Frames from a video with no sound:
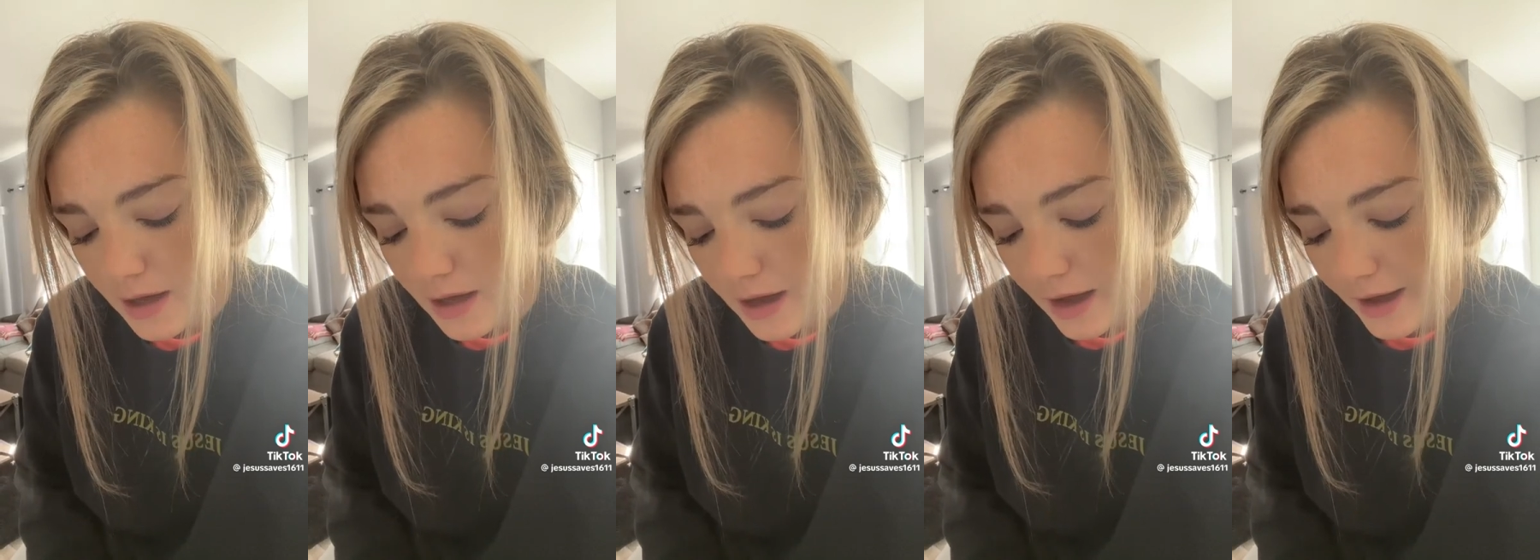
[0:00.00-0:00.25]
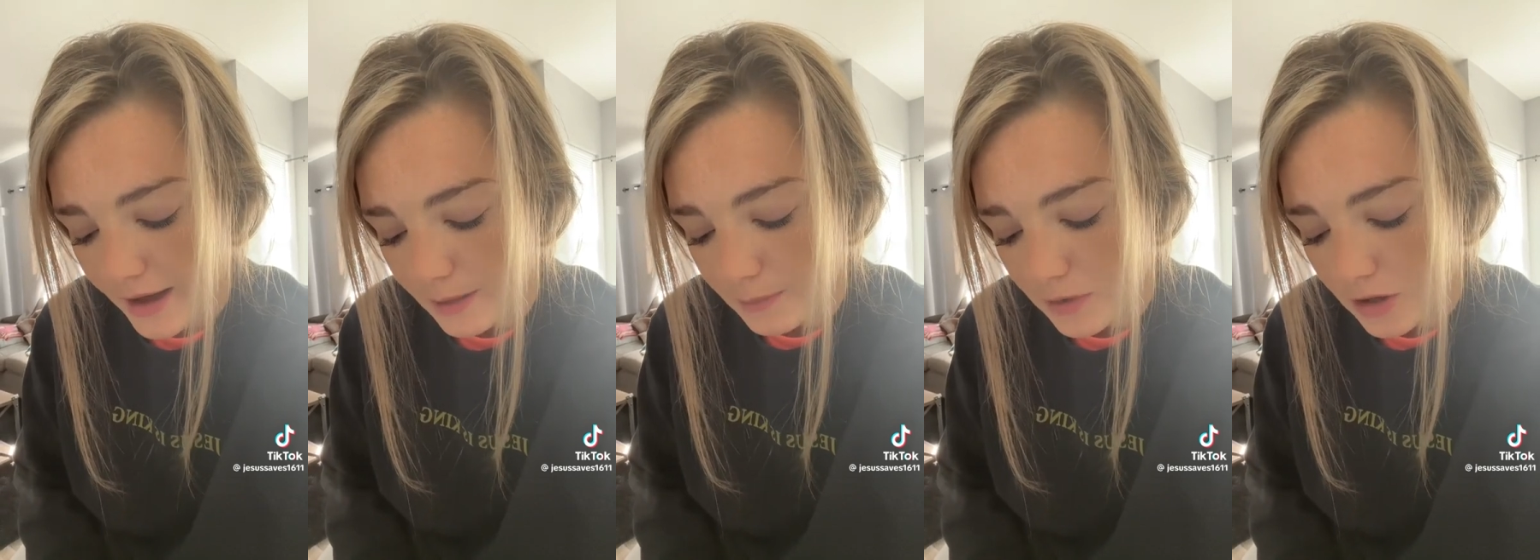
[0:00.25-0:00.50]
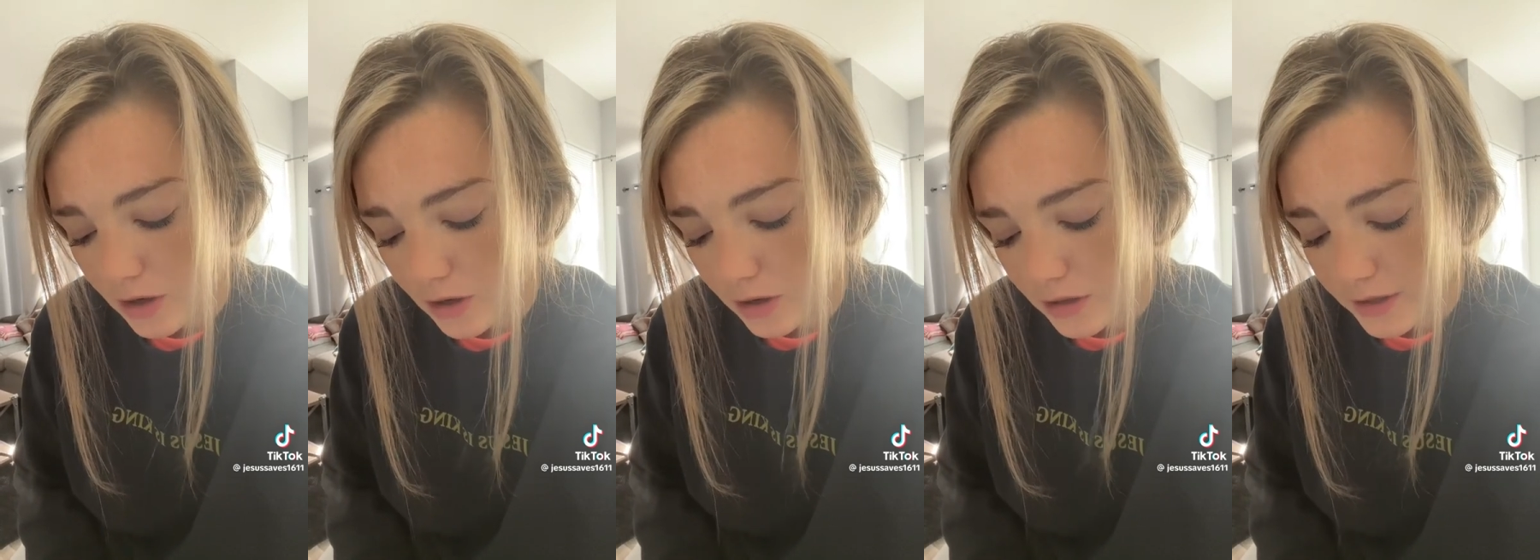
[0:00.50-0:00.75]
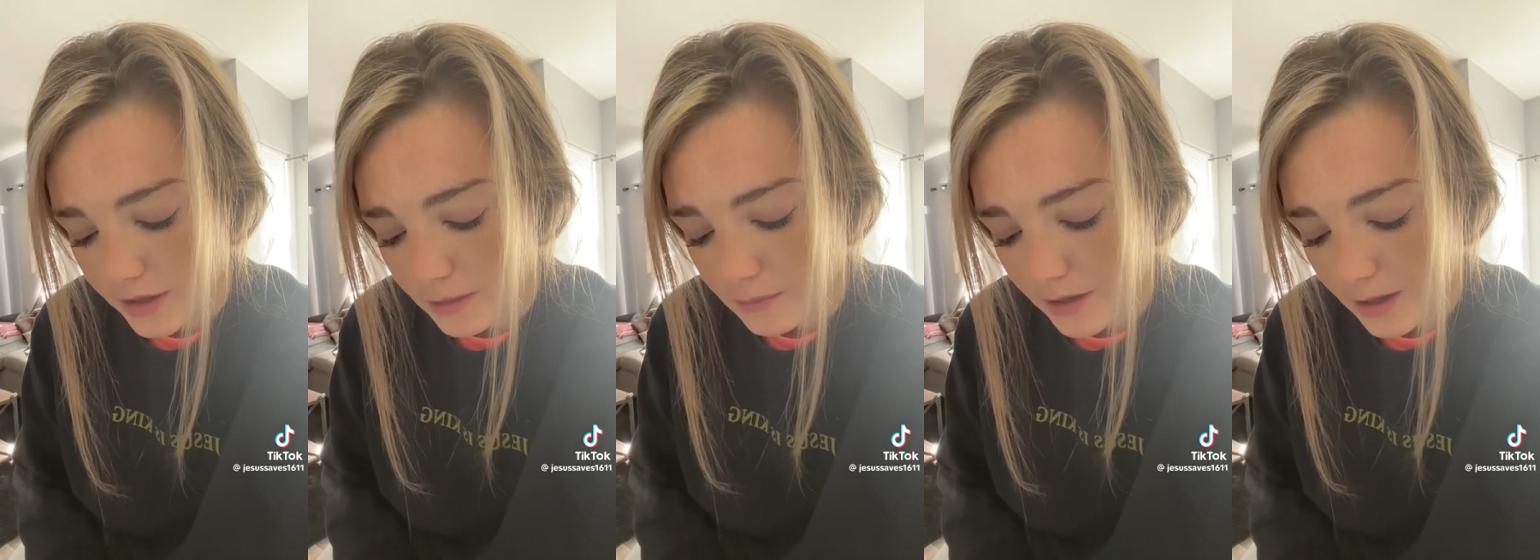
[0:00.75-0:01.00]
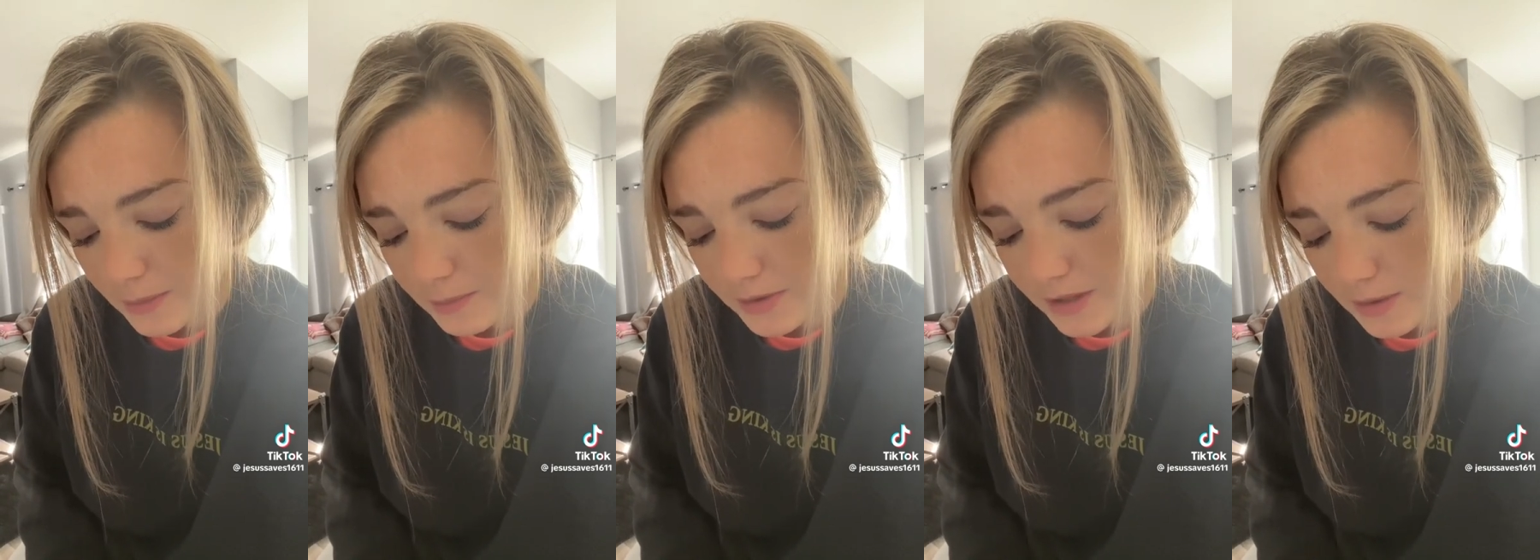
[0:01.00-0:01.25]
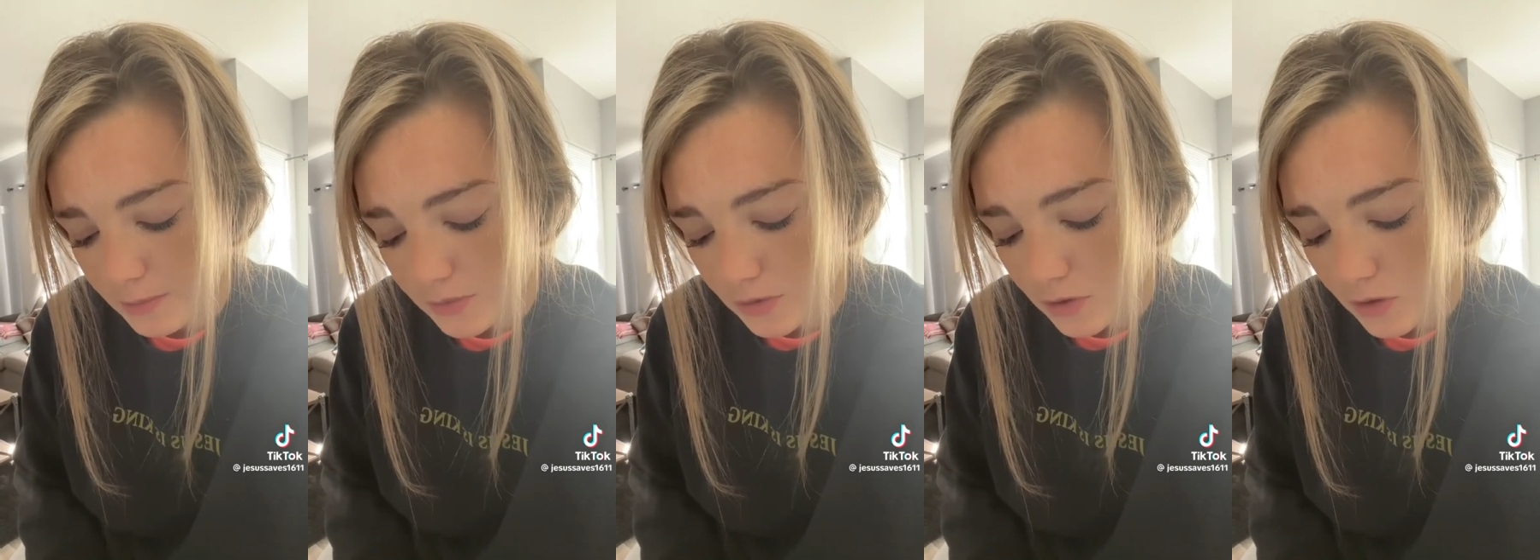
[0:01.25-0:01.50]
I am calling my
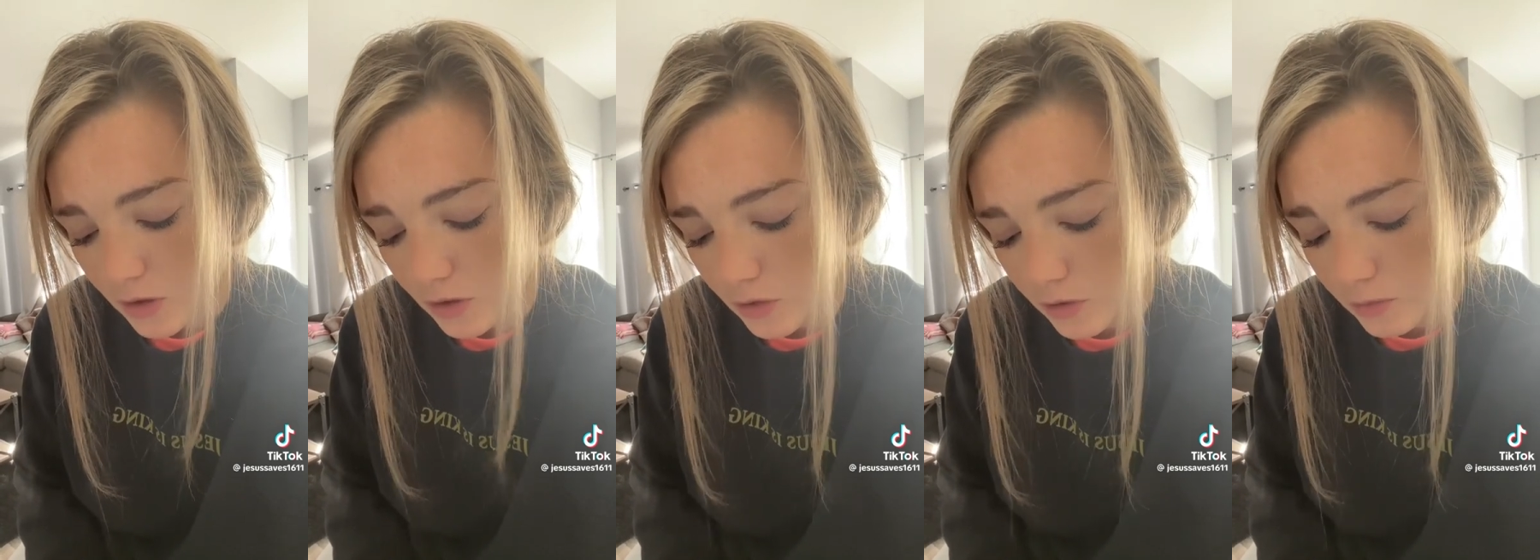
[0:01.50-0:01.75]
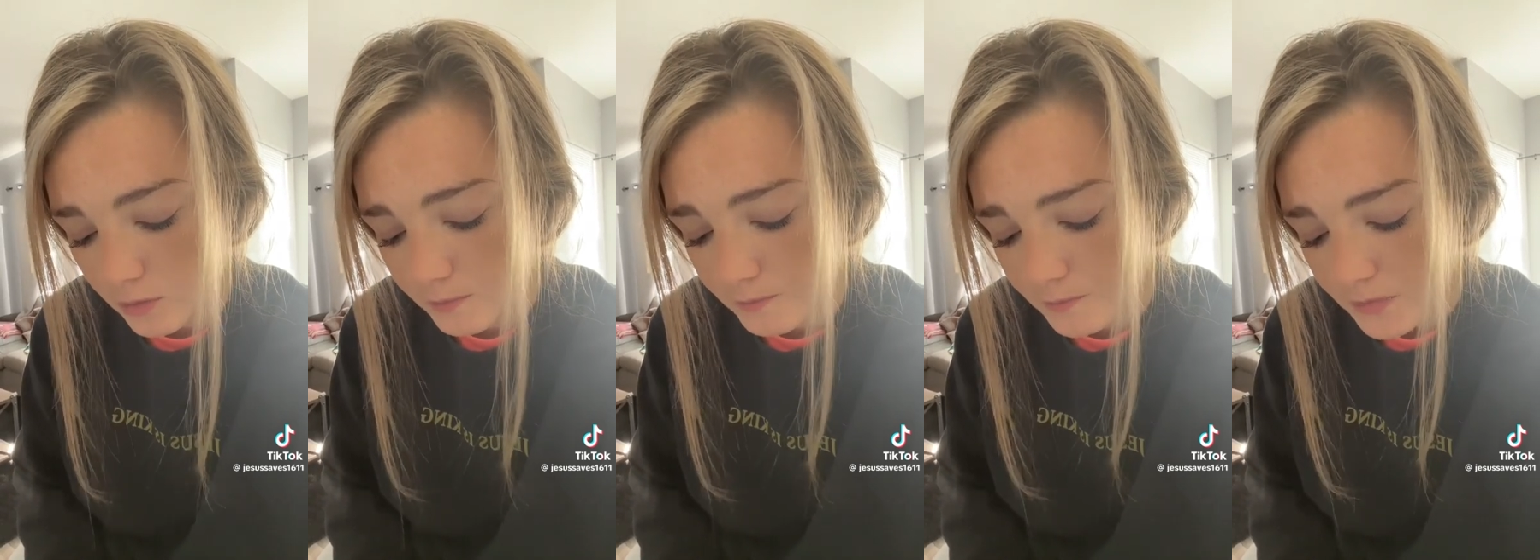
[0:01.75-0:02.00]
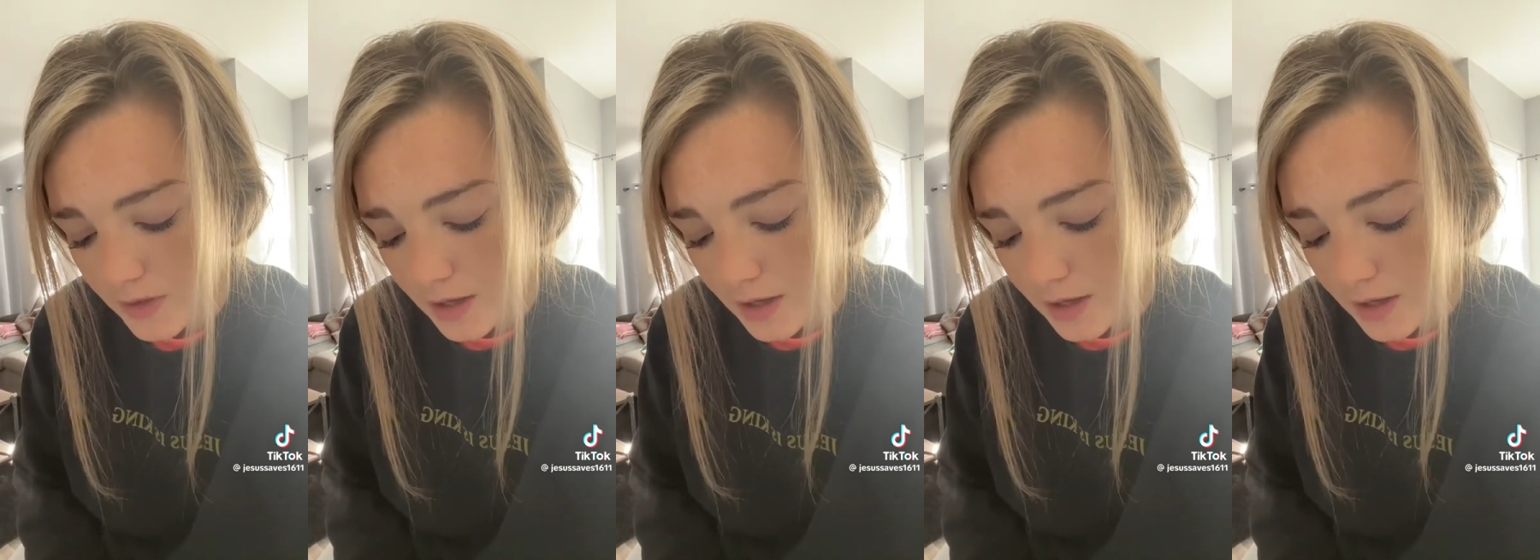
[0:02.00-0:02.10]
people home.